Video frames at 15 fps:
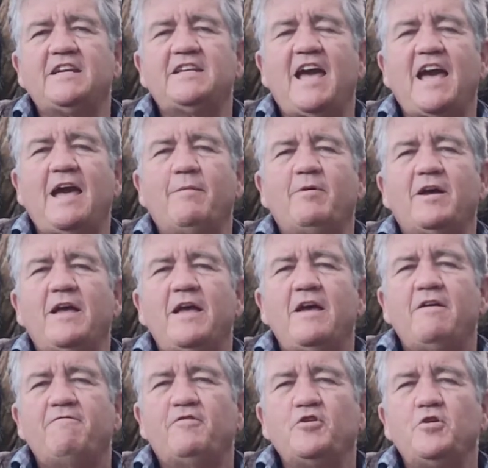Dam
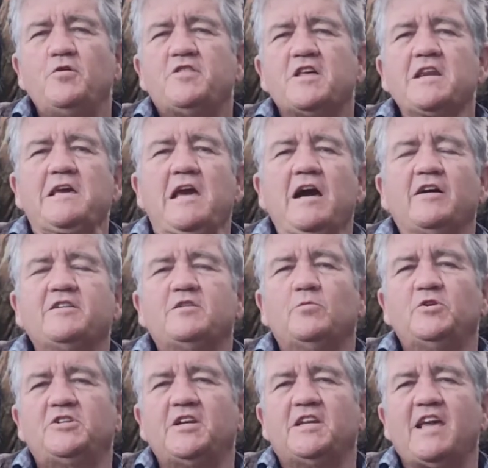for Youth Encounter,
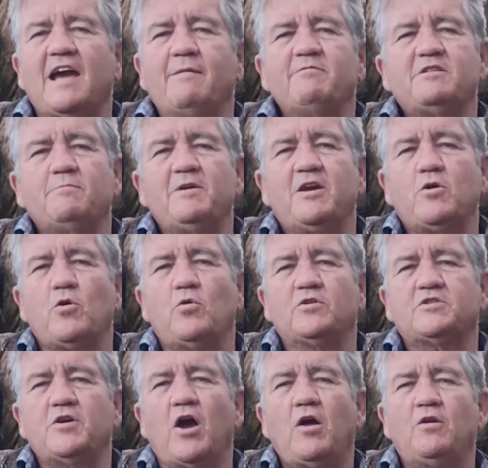which it came to be
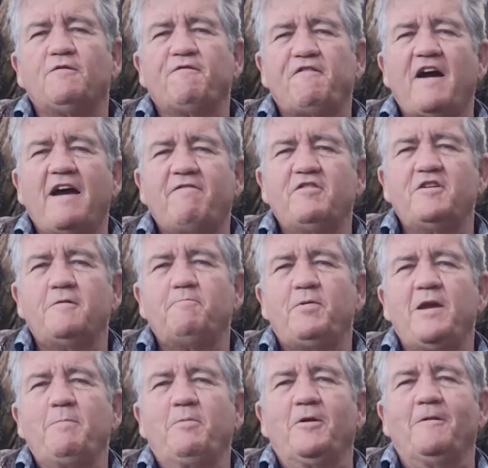called, to hold 500
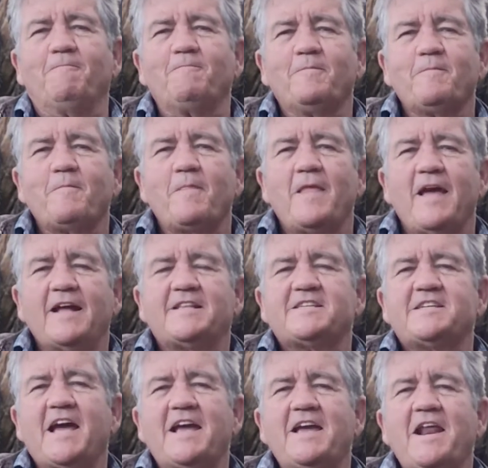people at
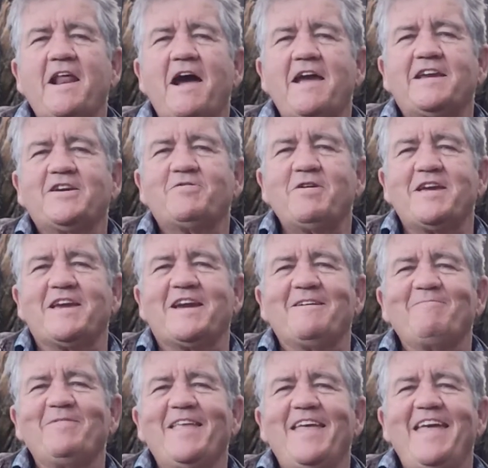Sanganai Creek.
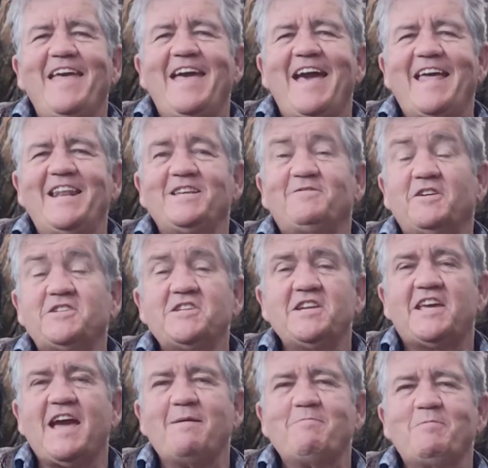And his
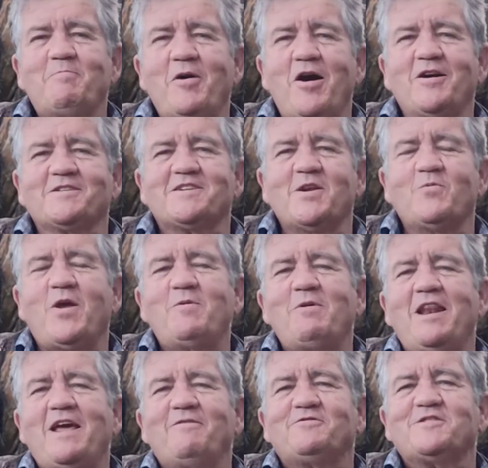vision came to pass. And when
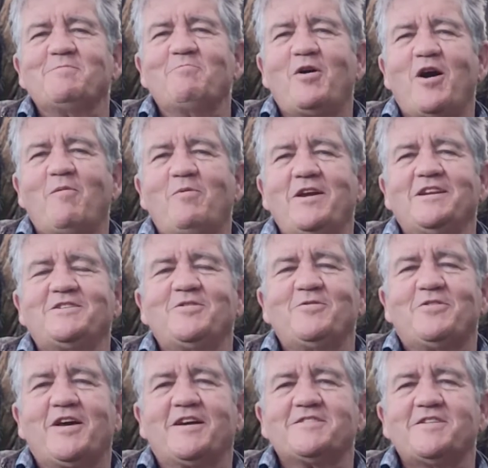we left Zimbabwe in
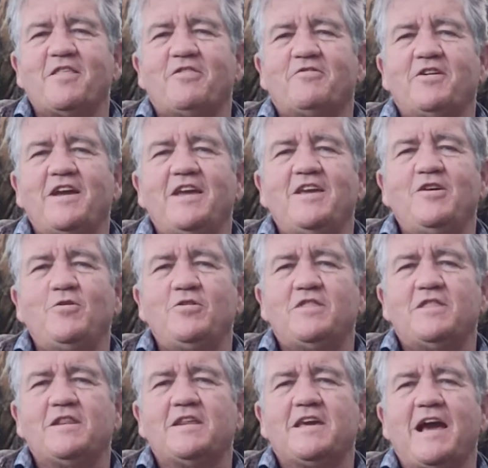2003,
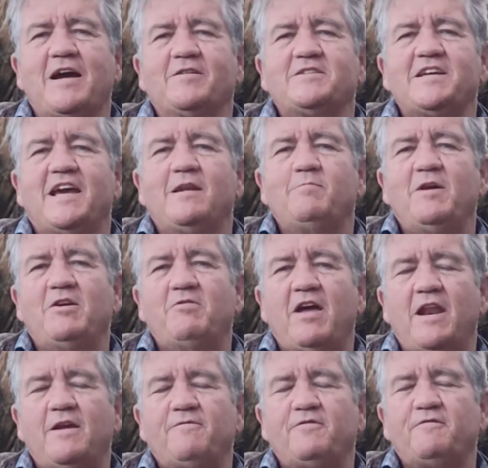Youth Encounter had been
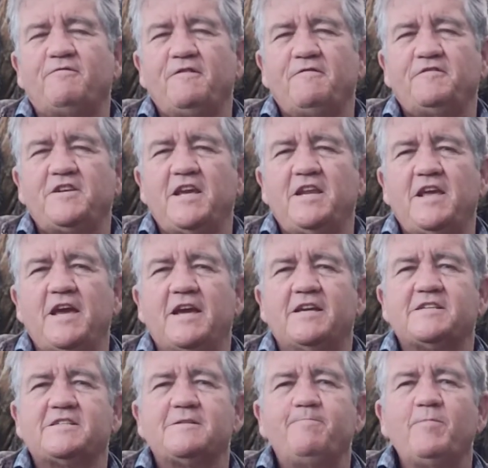running for 15
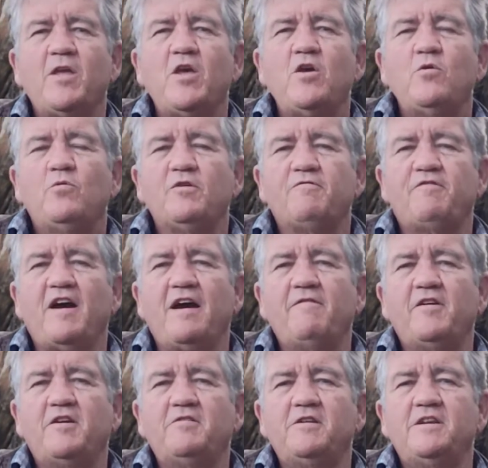years with
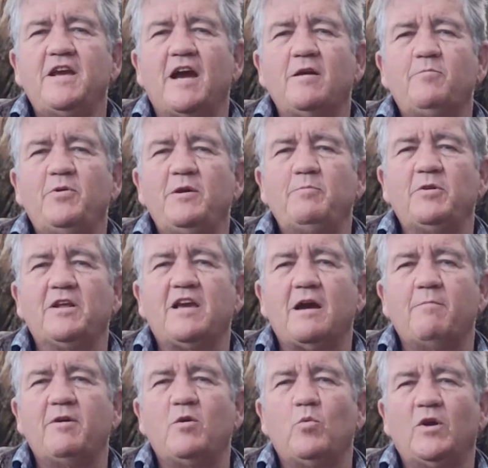500 young people
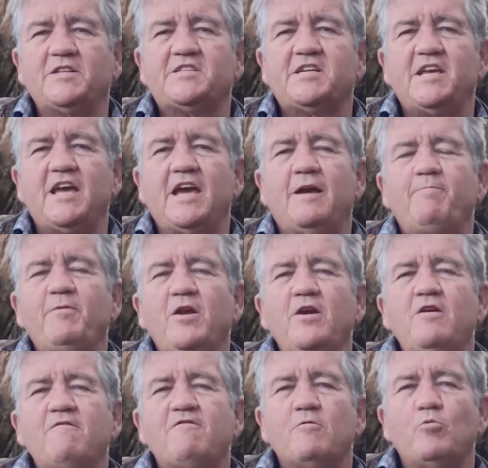coming once a year
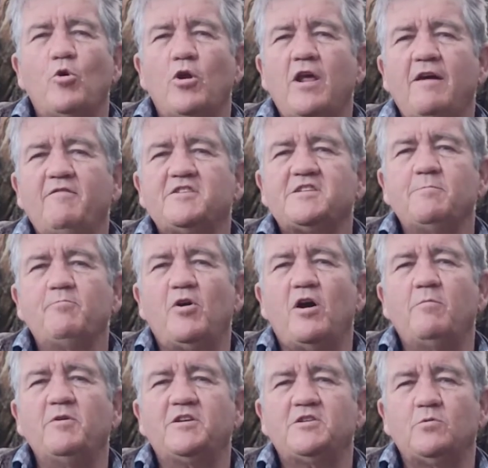from all over
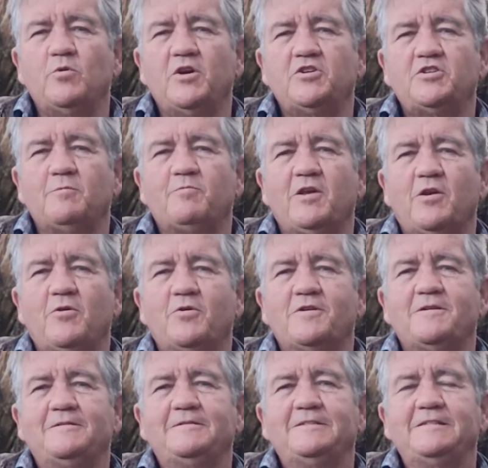Zimbabwe to worship the
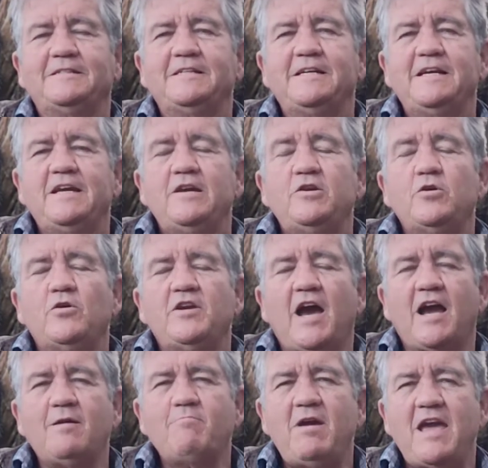Lord. Your
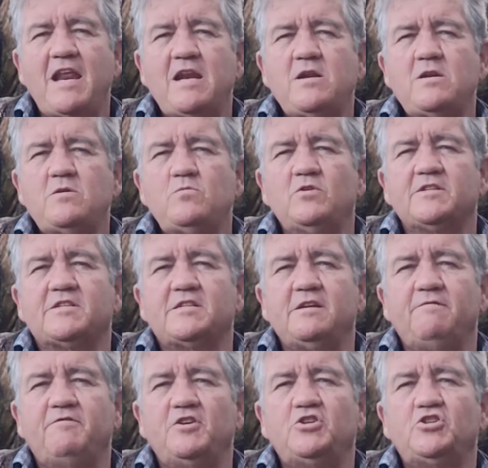young men will
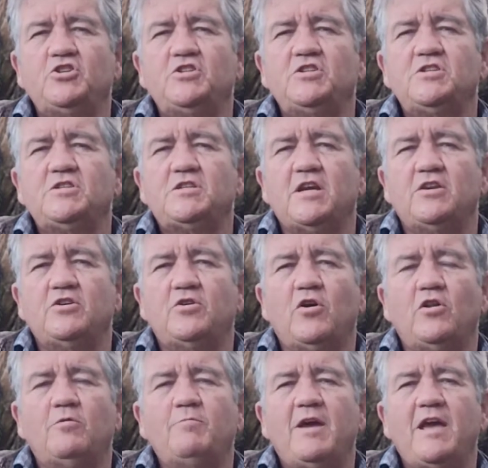see visions and your
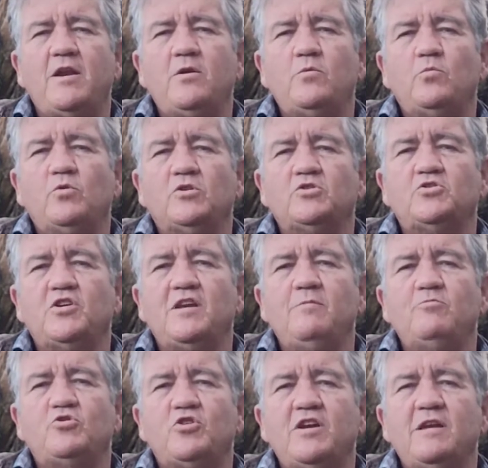old men will
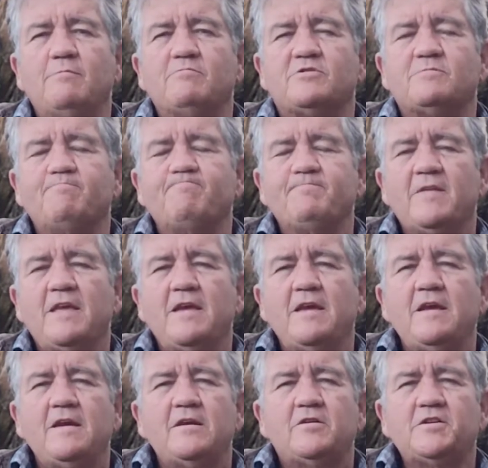dream dreams.
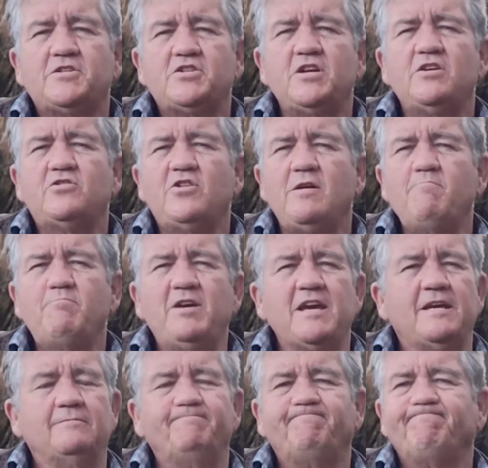Christian, dream
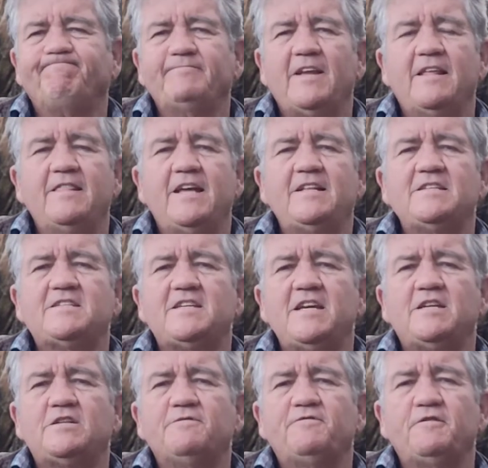big and then
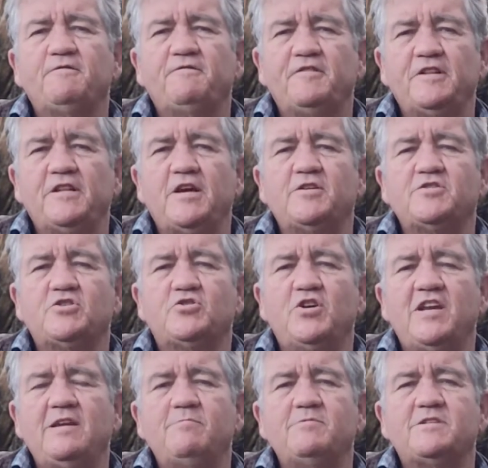seek to fulfill those
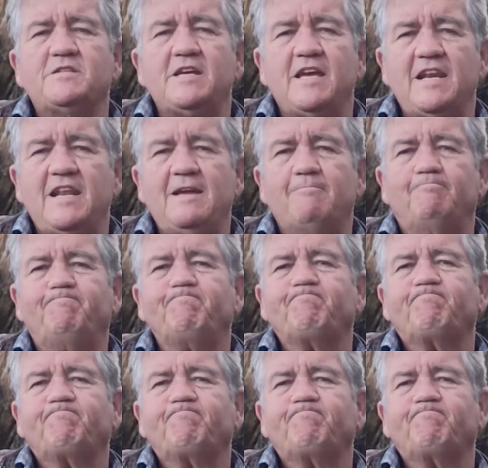dreams in Him.